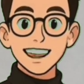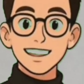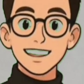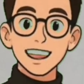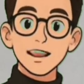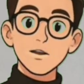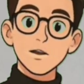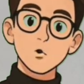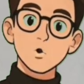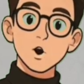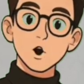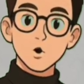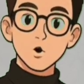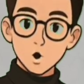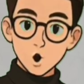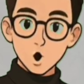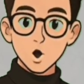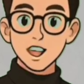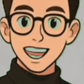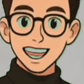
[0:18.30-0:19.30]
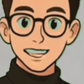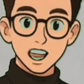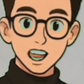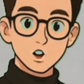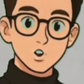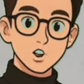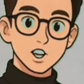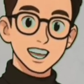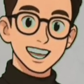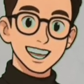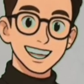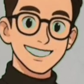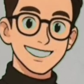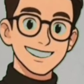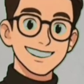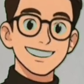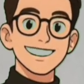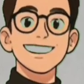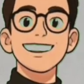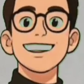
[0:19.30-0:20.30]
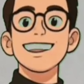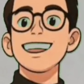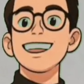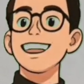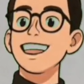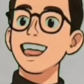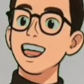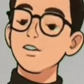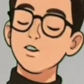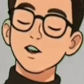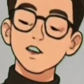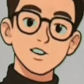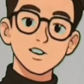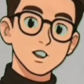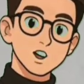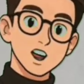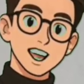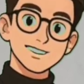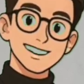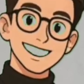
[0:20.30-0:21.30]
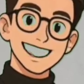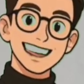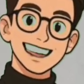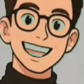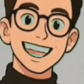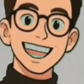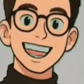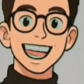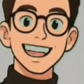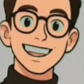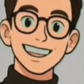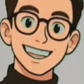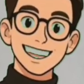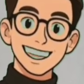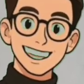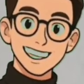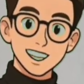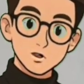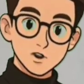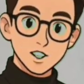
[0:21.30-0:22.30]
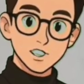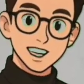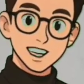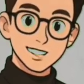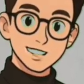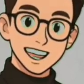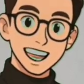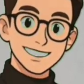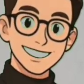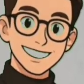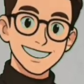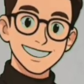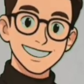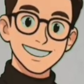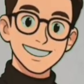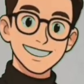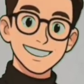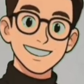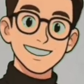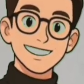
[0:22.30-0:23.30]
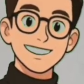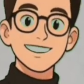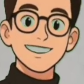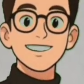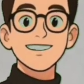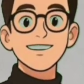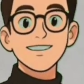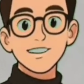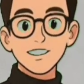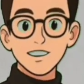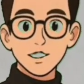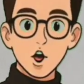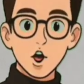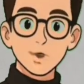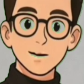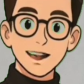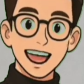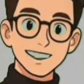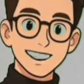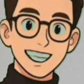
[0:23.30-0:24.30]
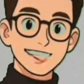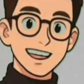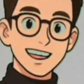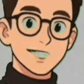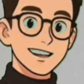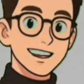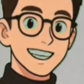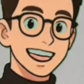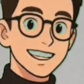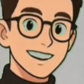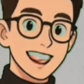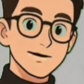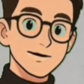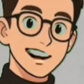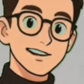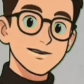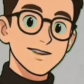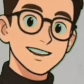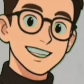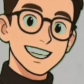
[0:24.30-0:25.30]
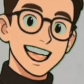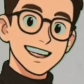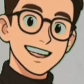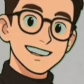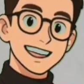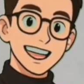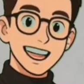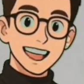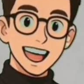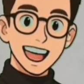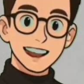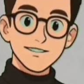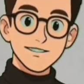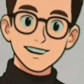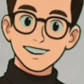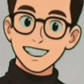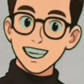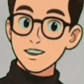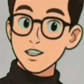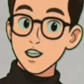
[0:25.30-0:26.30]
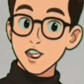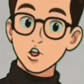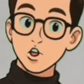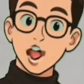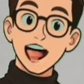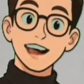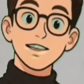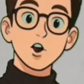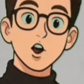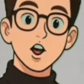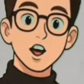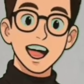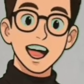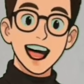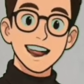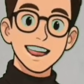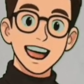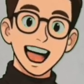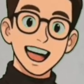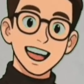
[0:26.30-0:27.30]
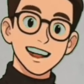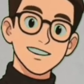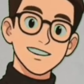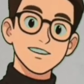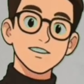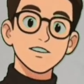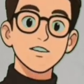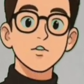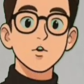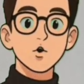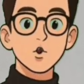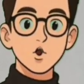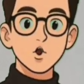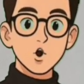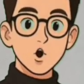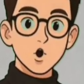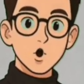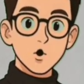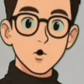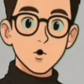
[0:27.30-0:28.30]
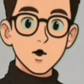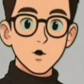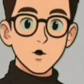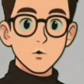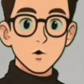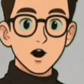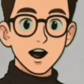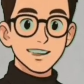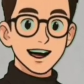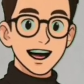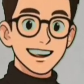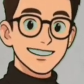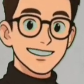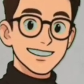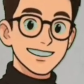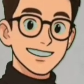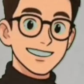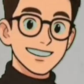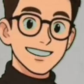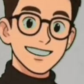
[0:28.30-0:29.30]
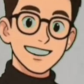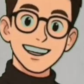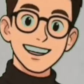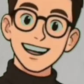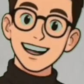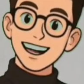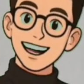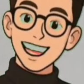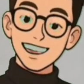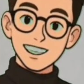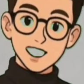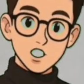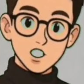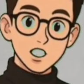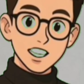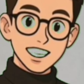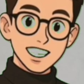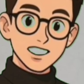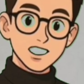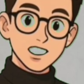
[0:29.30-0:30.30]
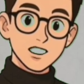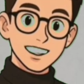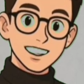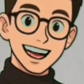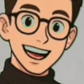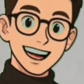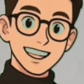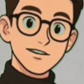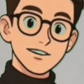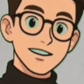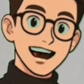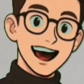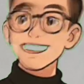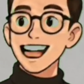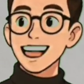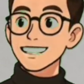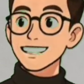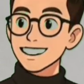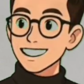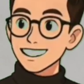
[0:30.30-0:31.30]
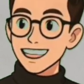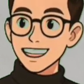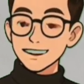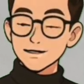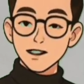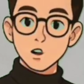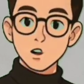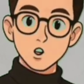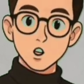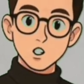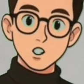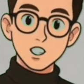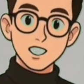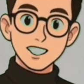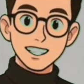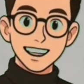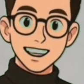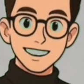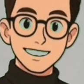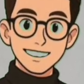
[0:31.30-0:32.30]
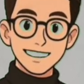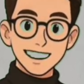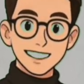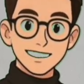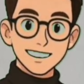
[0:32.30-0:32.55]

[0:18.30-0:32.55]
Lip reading: to oscillations of isolated objects, such as a mass attached to a spring or a bob on a string. Waves, on the other hand, are oscillations of extended bodies. For example, water waves are oscillations of a body of water.